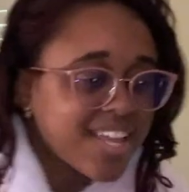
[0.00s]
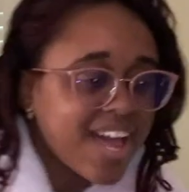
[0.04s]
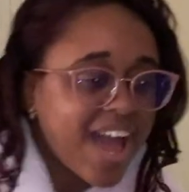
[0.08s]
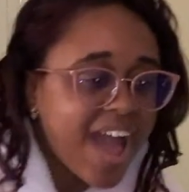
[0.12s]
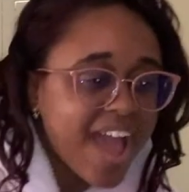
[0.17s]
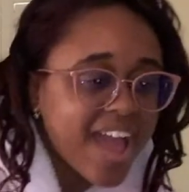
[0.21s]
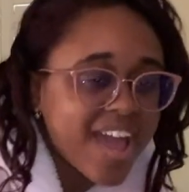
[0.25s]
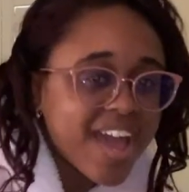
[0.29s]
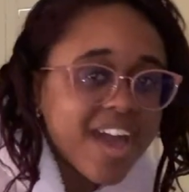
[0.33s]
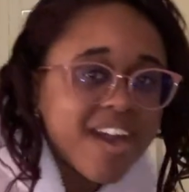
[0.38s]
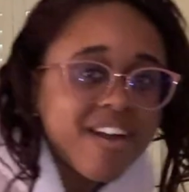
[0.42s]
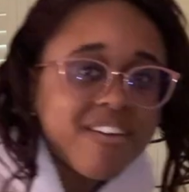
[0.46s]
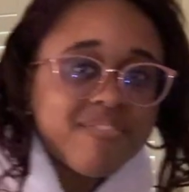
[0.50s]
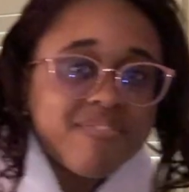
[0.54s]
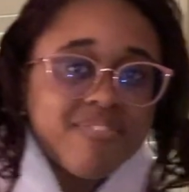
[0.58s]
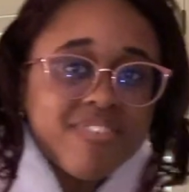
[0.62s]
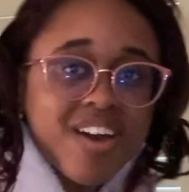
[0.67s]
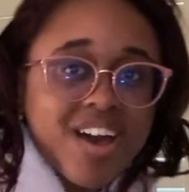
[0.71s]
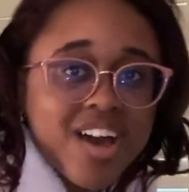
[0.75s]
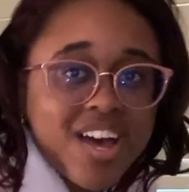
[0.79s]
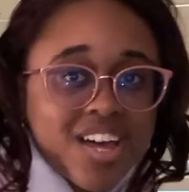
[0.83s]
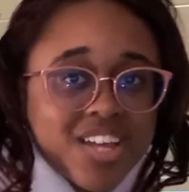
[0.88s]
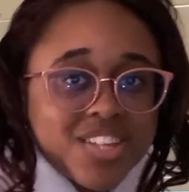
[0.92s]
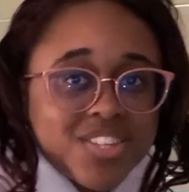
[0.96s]
I have
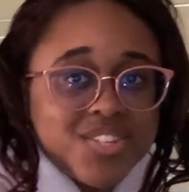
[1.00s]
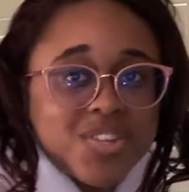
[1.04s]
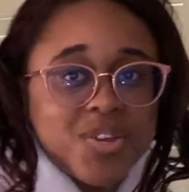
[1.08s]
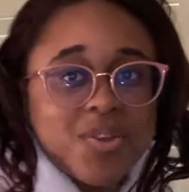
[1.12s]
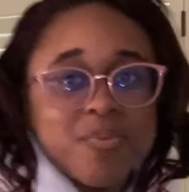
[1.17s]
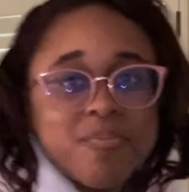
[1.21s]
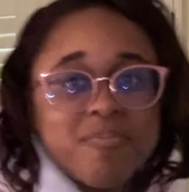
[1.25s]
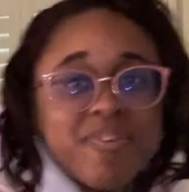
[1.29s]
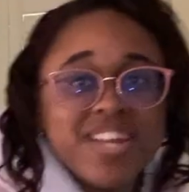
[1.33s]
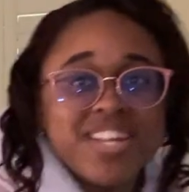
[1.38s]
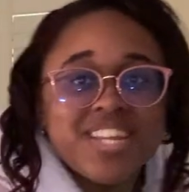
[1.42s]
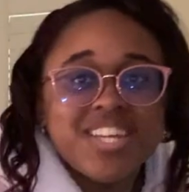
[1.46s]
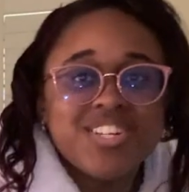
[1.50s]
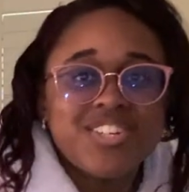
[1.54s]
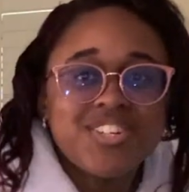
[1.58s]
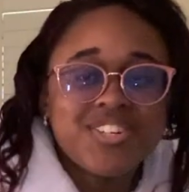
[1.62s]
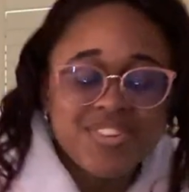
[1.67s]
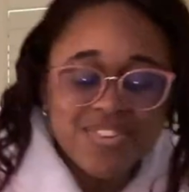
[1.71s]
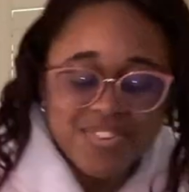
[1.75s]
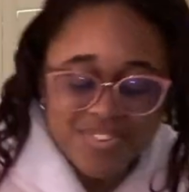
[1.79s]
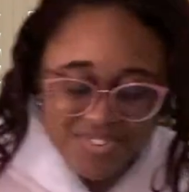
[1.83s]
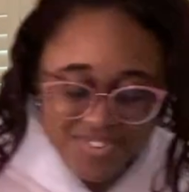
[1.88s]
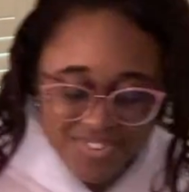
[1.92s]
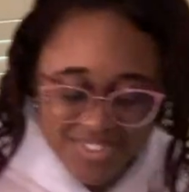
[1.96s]
too many
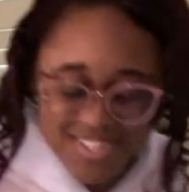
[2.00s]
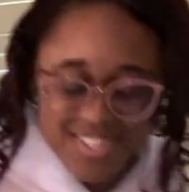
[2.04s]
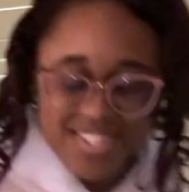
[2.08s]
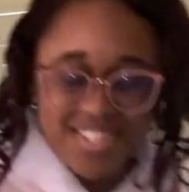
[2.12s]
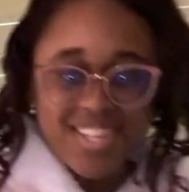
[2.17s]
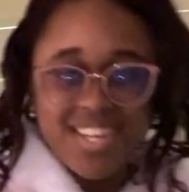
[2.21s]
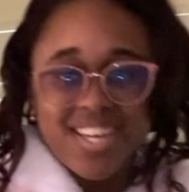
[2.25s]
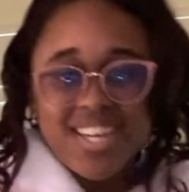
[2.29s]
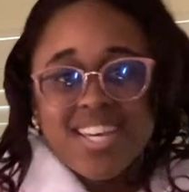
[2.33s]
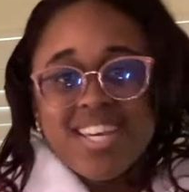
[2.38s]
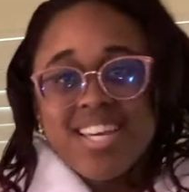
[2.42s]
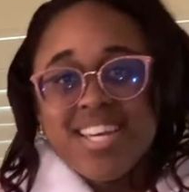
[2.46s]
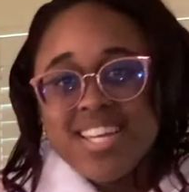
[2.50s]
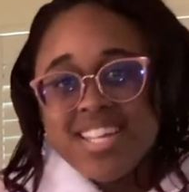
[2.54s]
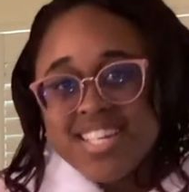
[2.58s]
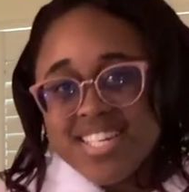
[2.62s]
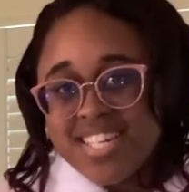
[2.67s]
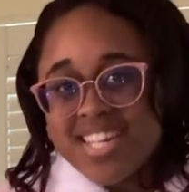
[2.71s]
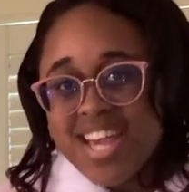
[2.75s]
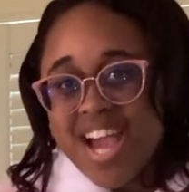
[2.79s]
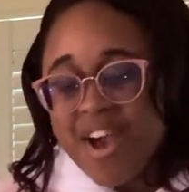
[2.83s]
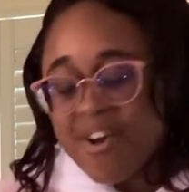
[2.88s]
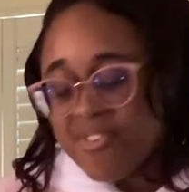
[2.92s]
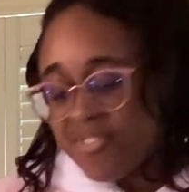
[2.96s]
shoes
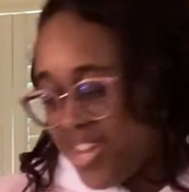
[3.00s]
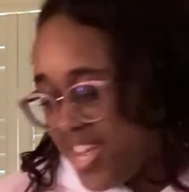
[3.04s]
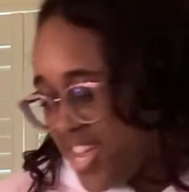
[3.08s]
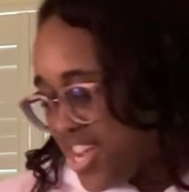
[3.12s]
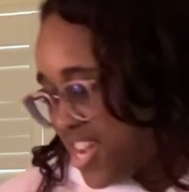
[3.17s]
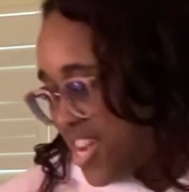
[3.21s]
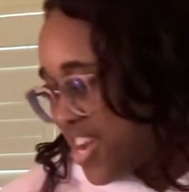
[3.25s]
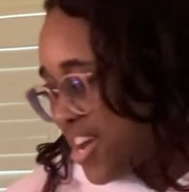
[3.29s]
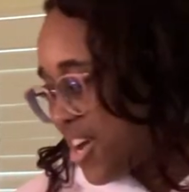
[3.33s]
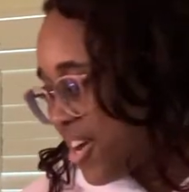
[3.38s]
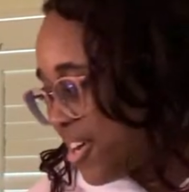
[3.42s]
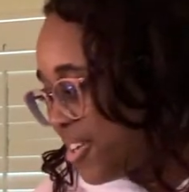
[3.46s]
down here.